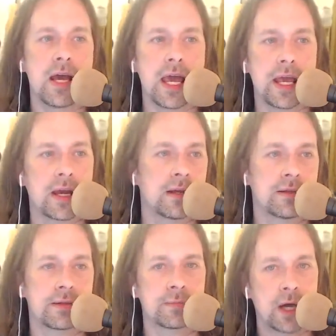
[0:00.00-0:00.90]

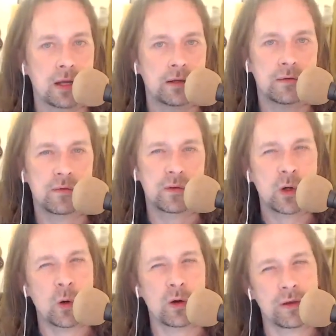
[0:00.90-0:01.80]
and some kind of
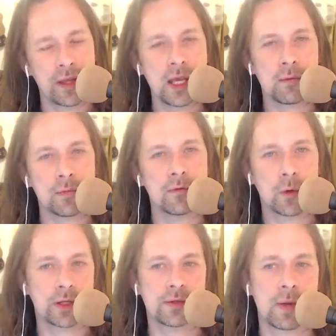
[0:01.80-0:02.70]
core theme of
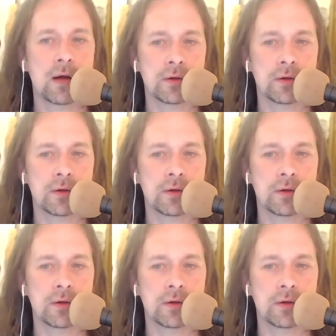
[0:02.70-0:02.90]
what it's about.